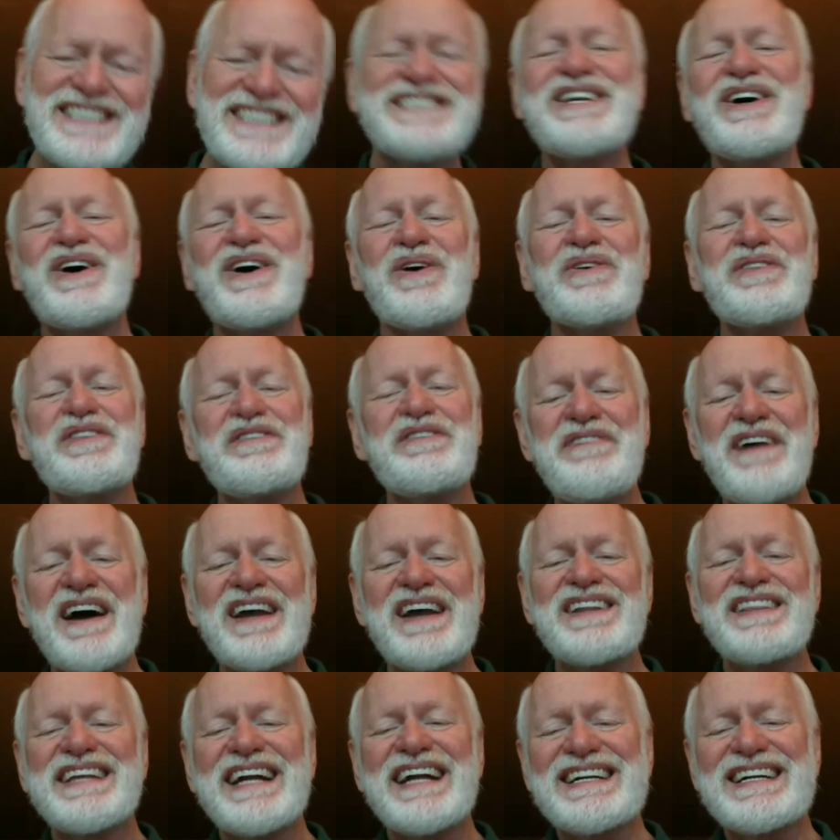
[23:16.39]
So the
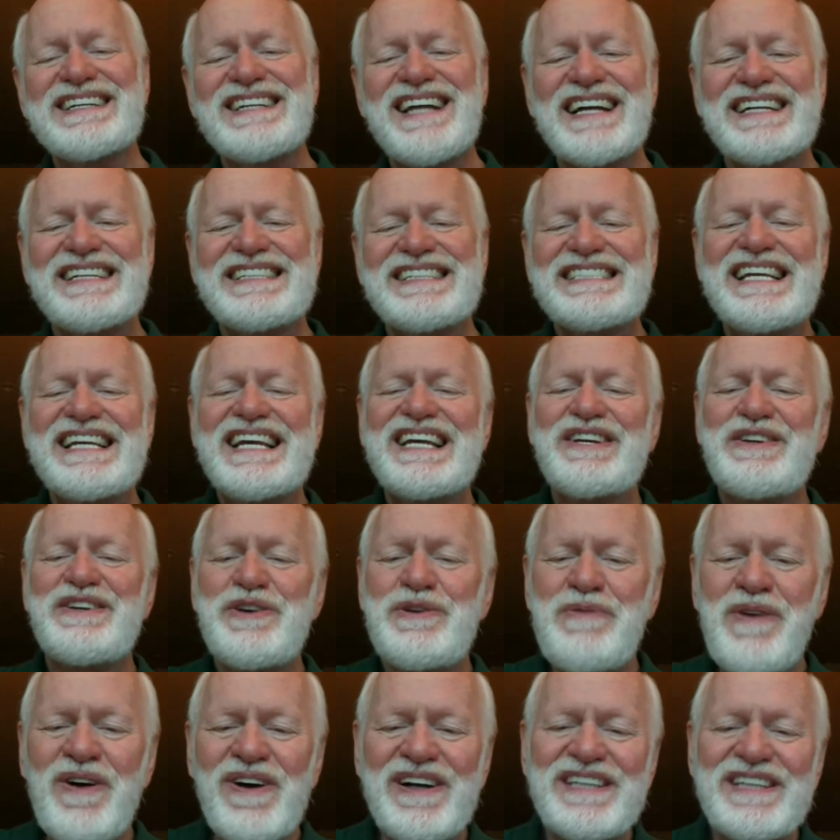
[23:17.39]
final thing I'd like to say,
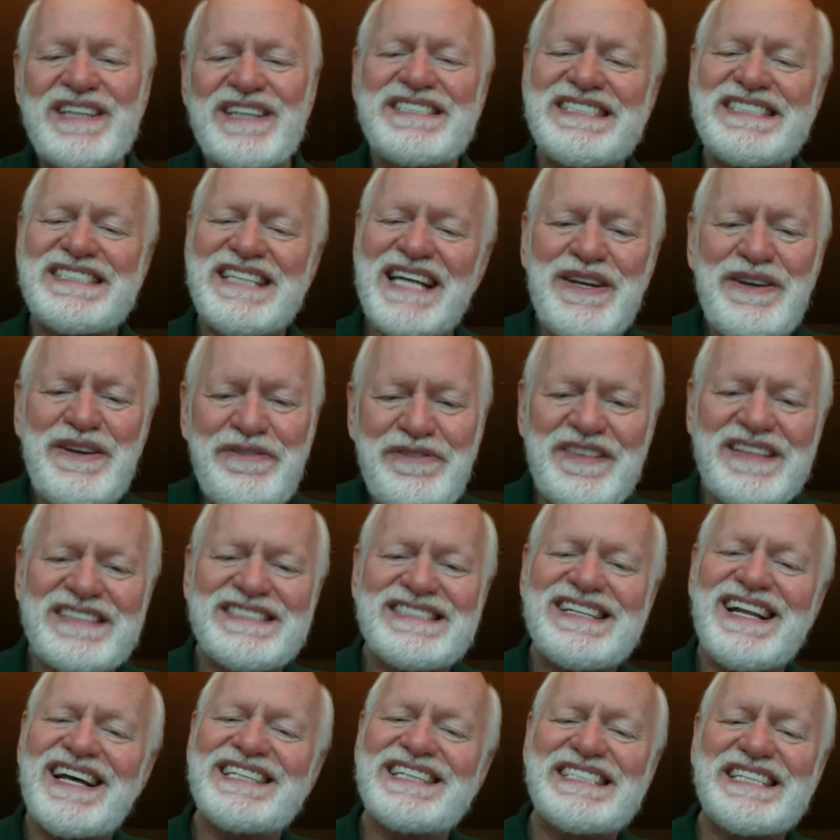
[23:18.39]
Kumar, is thank you for
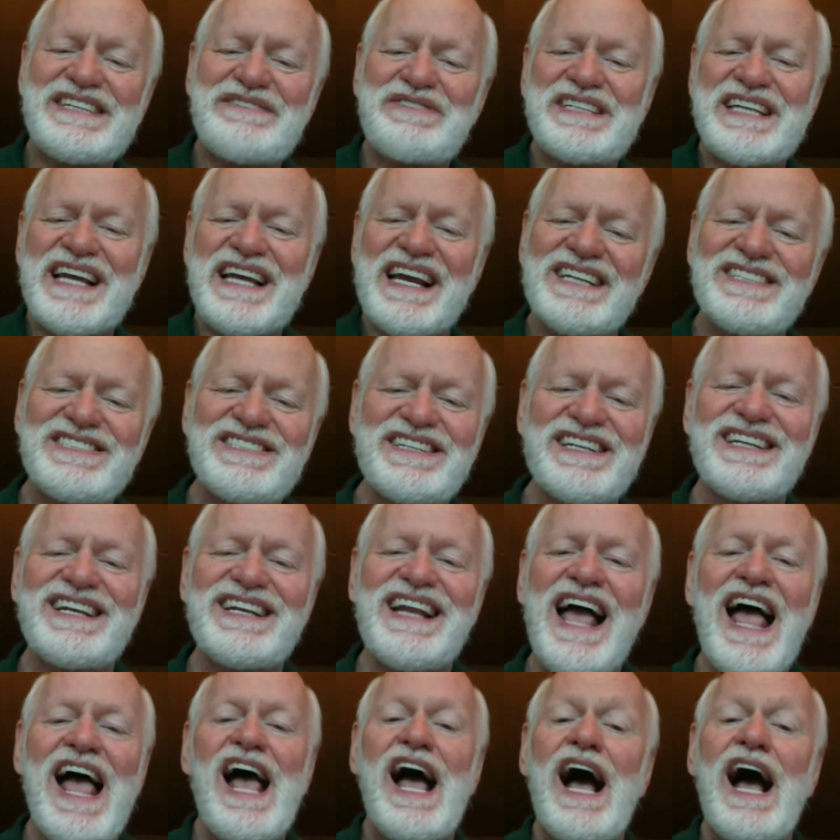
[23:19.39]
this nice invitation.